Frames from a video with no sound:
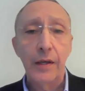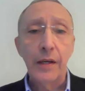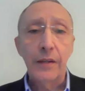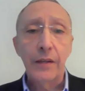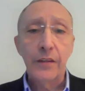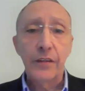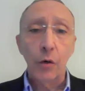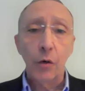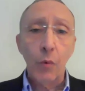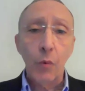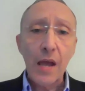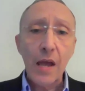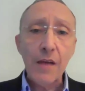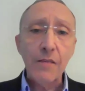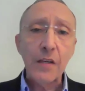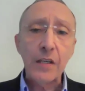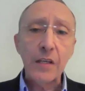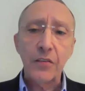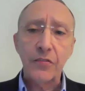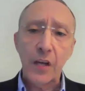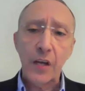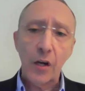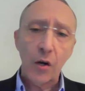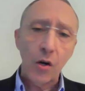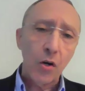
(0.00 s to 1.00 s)
They're waving and
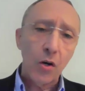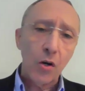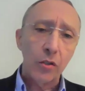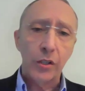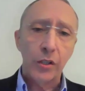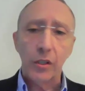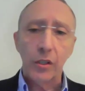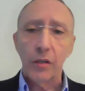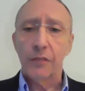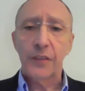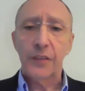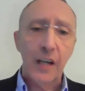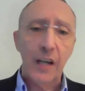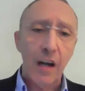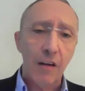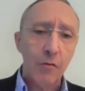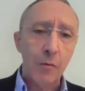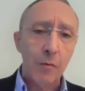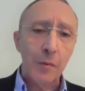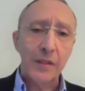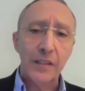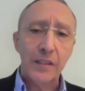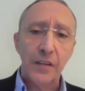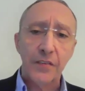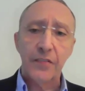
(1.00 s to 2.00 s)
say, oh, you know, if the
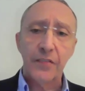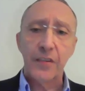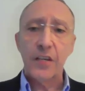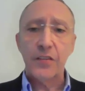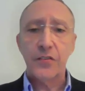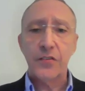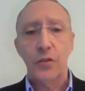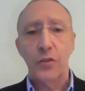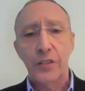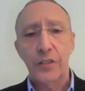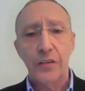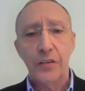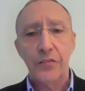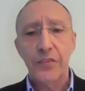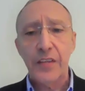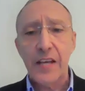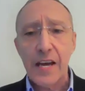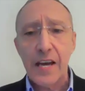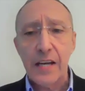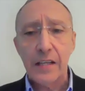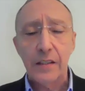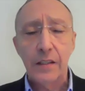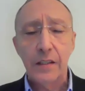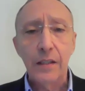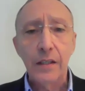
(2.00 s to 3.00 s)
government does this or does
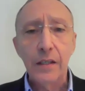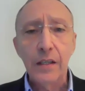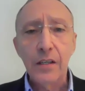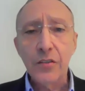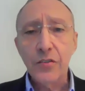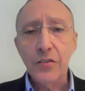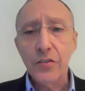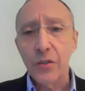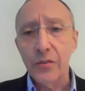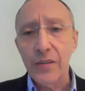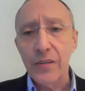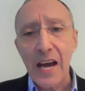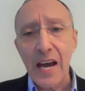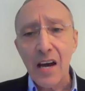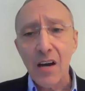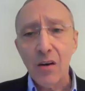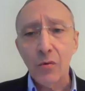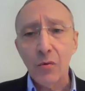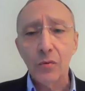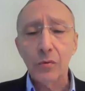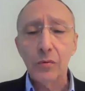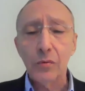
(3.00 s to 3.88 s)
that. So now